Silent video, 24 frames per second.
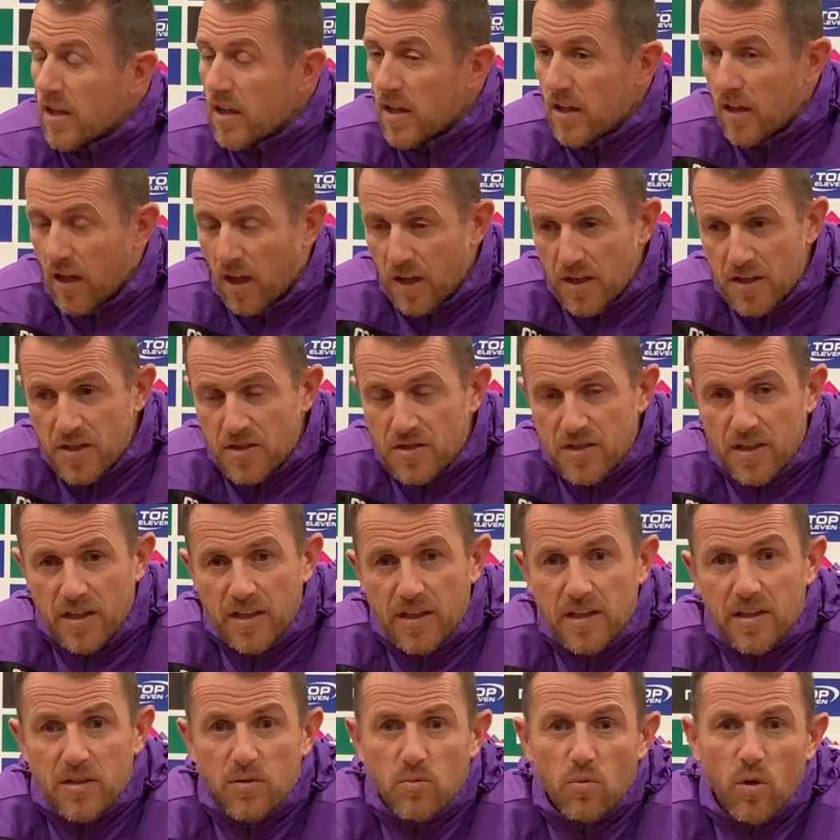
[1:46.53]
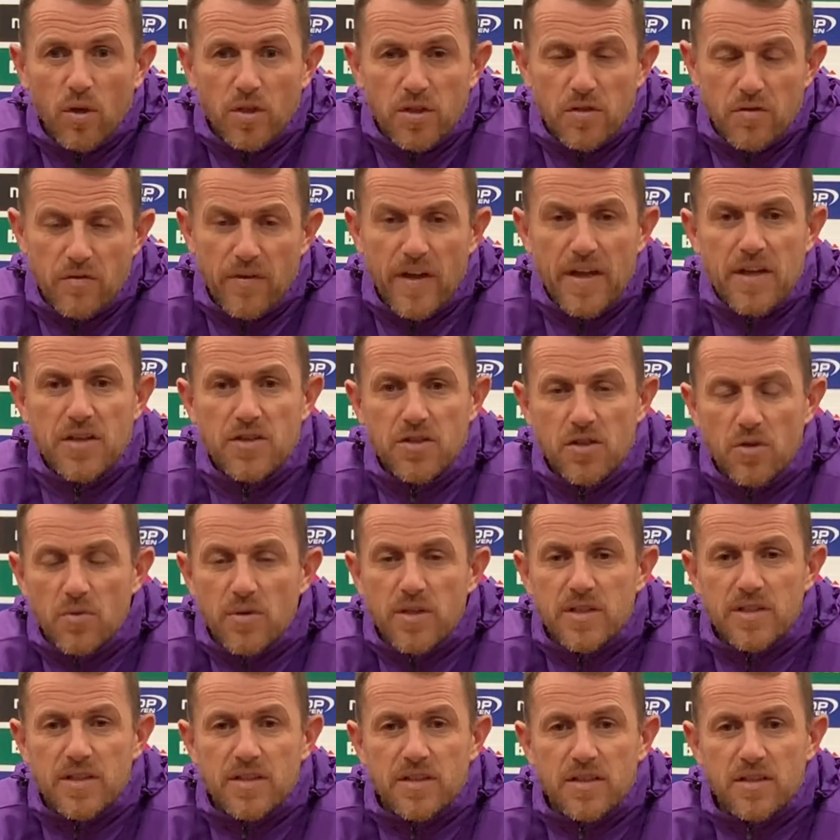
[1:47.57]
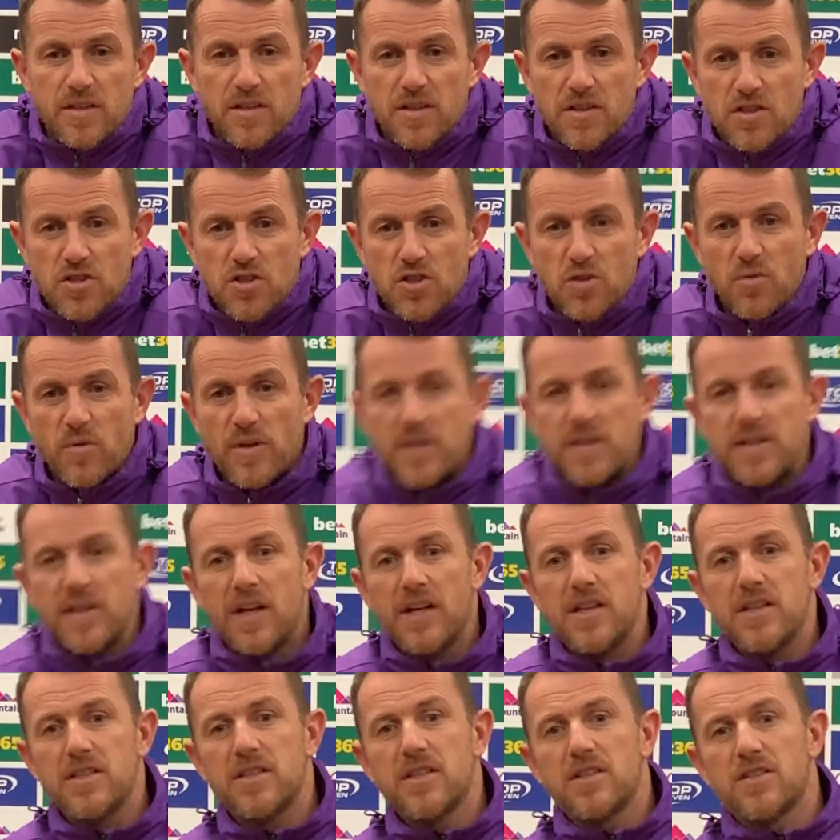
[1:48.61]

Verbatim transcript: Like you say, what you then do is in the ensuing days,